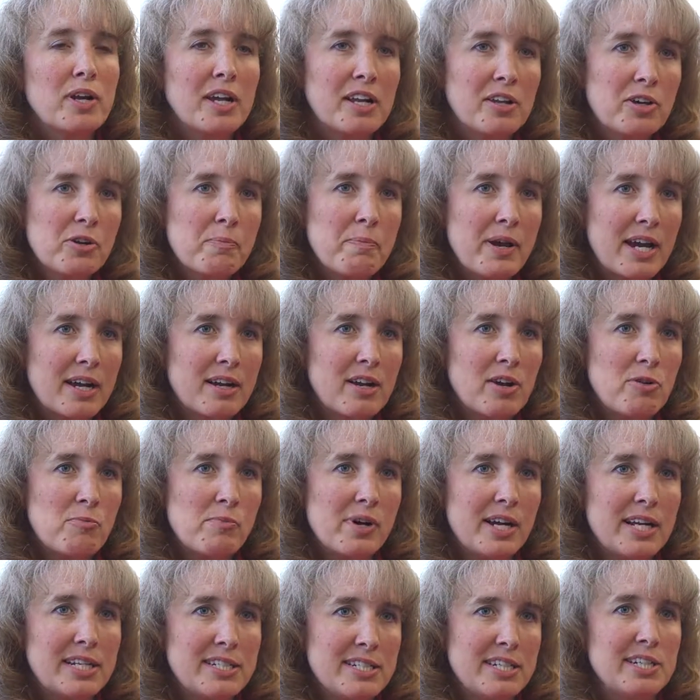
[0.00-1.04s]
I look back on
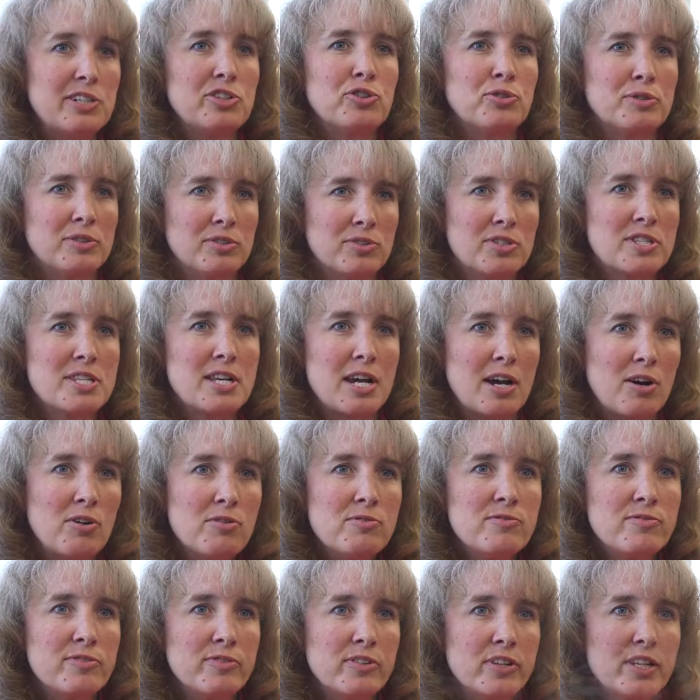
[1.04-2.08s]
my 10-year-old
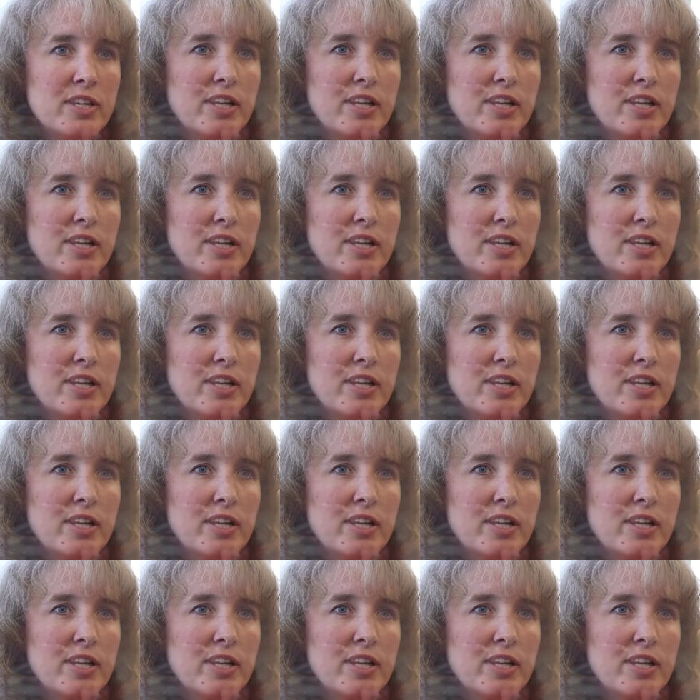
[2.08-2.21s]
self